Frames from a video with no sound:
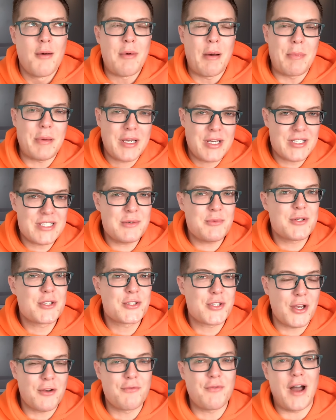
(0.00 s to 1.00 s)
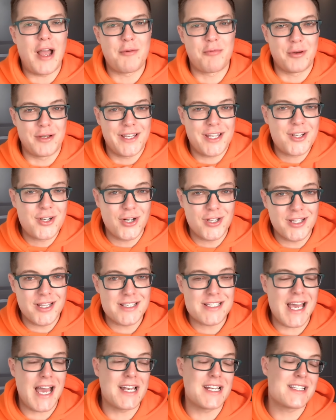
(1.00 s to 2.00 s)
But because it was so vibrantly
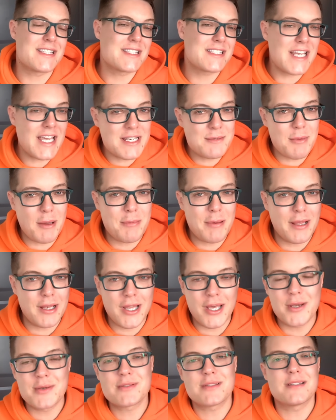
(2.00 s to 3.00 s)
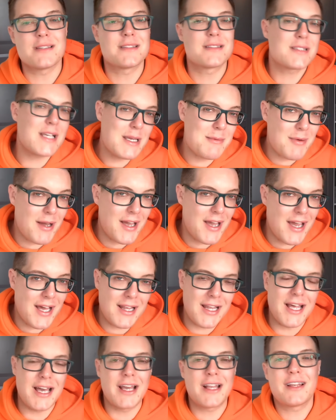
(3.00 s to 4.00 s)
coloured and it stained my pillows and it stained my
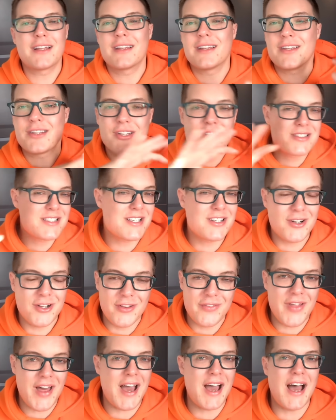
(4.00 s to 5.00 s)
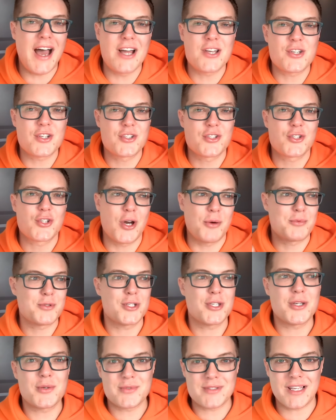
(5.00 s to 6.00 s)
hairline and it just did all that, I just
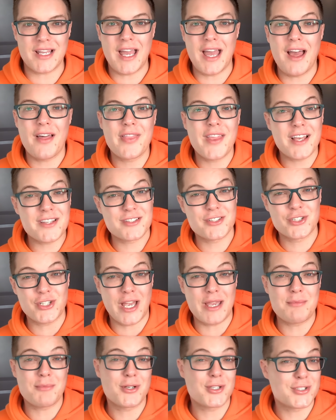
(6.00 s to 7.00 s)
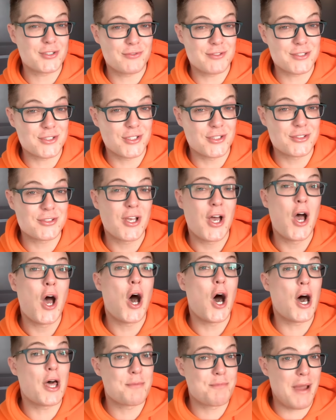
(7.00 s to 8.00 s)
stopped using it. And that's a shame because the results,
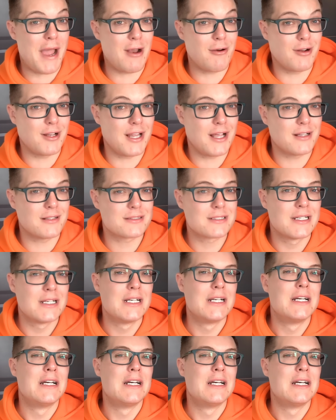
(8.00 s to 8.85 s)
unparalleled.